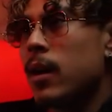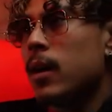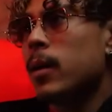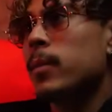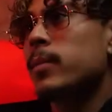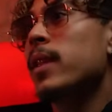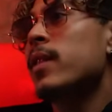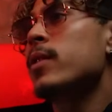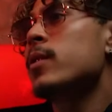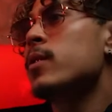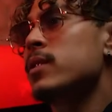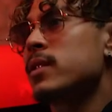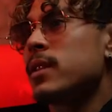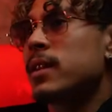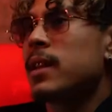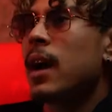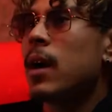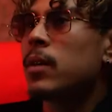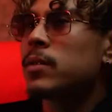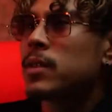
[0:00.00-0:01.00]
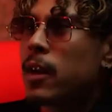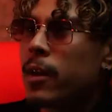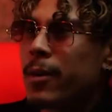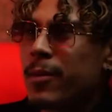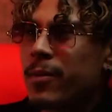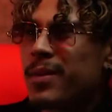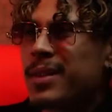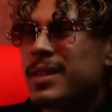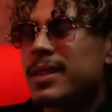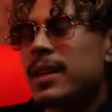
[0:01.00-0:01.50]
Then there's the downside
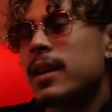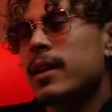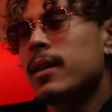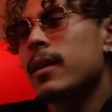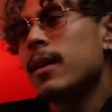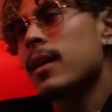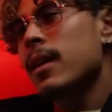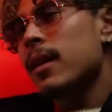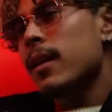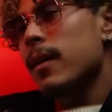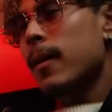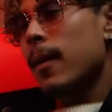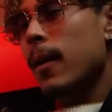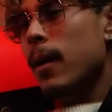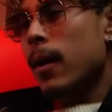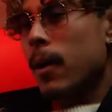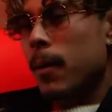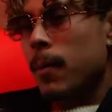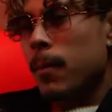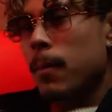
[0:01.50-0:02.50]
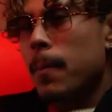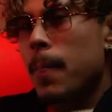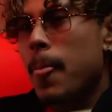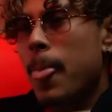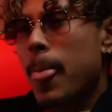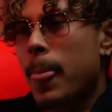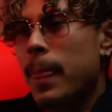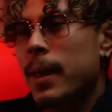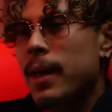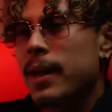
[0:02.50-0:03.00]
of it. It's like
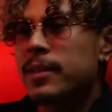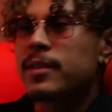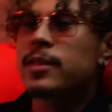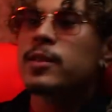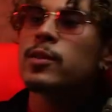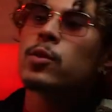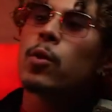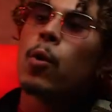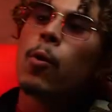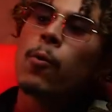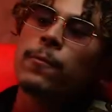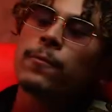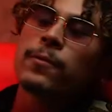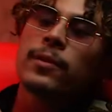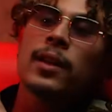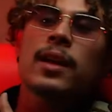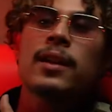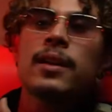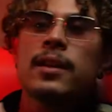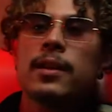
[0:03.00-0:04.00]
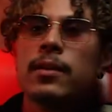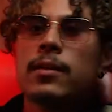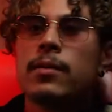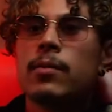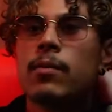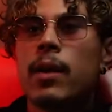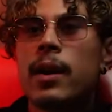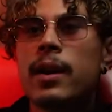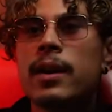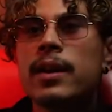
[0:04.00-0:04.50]
it's so flooded,
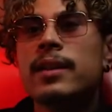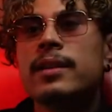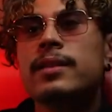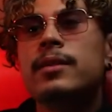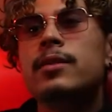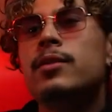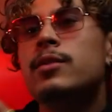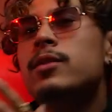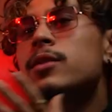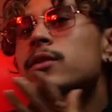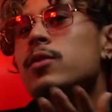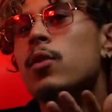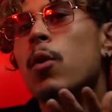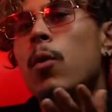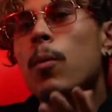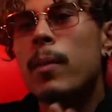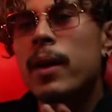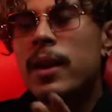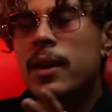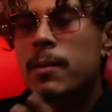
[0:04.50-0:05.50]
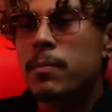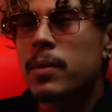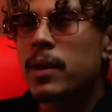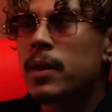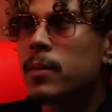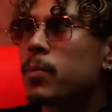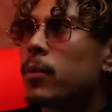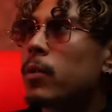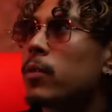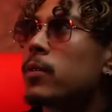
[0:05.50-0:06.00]
right? There's so many
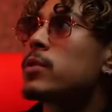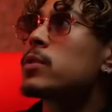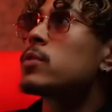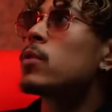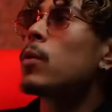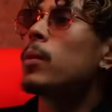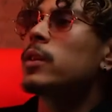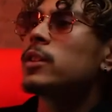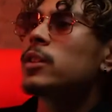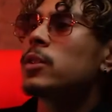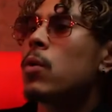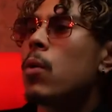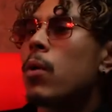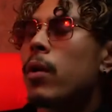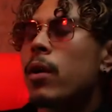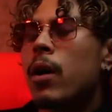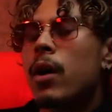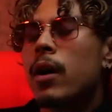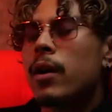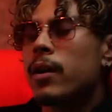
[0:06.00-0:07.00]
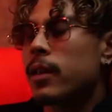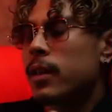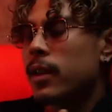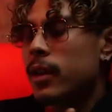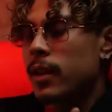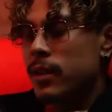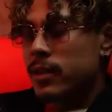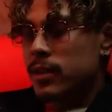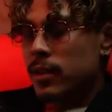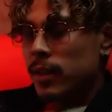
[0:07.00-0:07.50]
people, there's so much going on, and
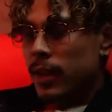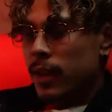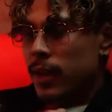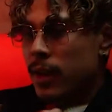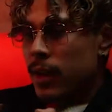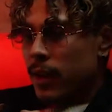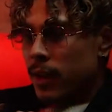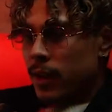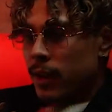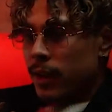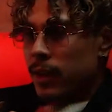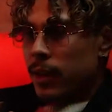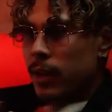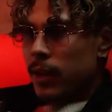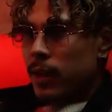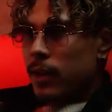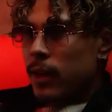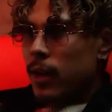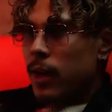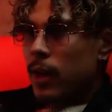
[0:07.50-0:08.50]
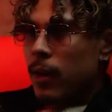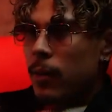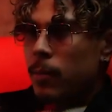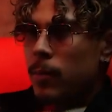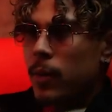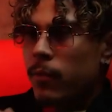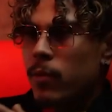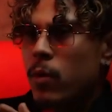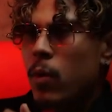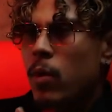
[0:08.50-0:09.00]
it's like,
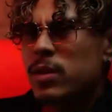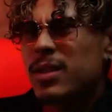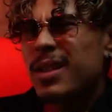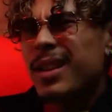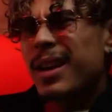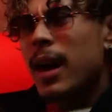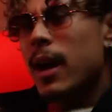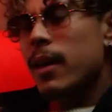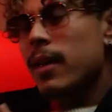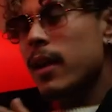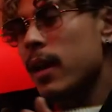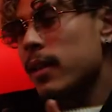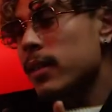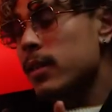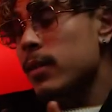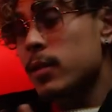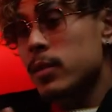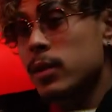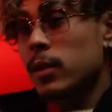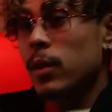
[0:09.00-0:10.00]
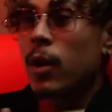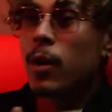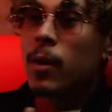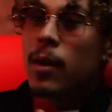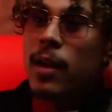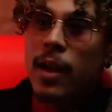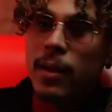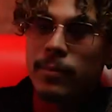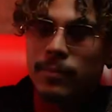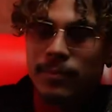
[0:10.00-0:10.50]
of course, there's a lot
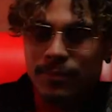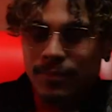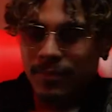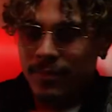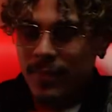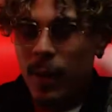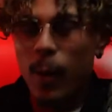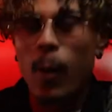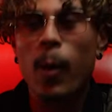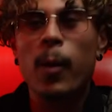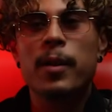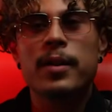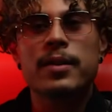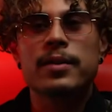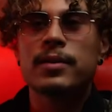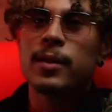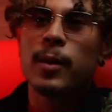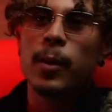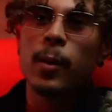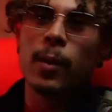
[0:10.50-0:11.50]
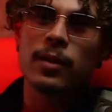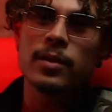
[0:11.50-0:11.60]
of artists, you know.